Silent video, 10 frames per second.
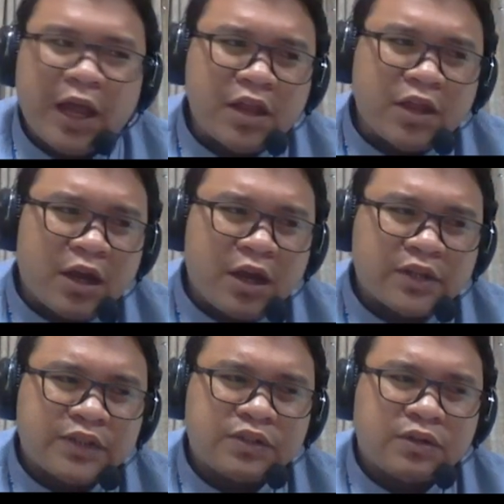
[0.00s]
island
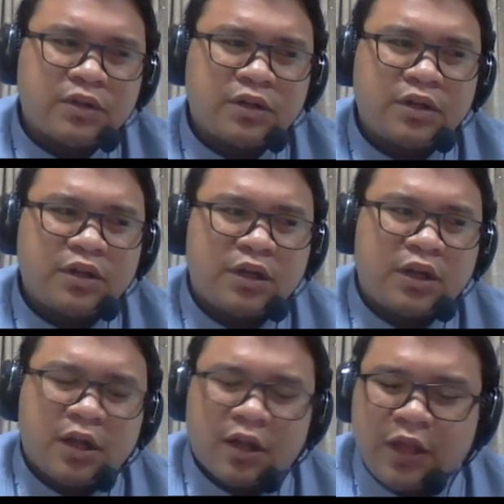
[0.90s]
arcs or
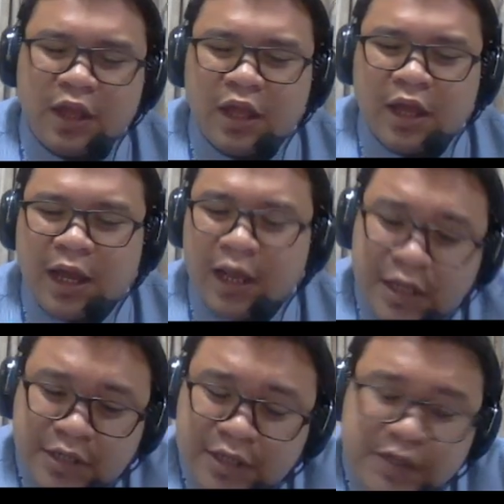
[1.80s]
the
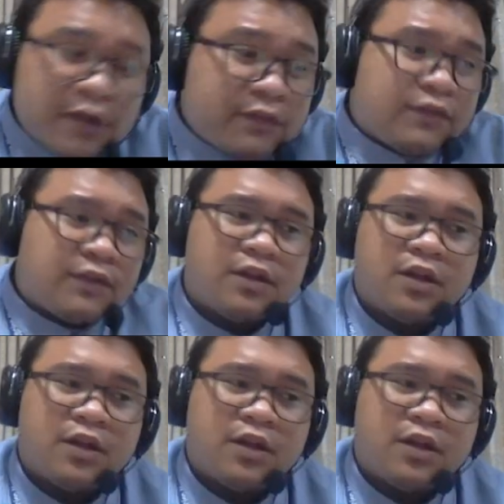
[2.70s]
islands itself.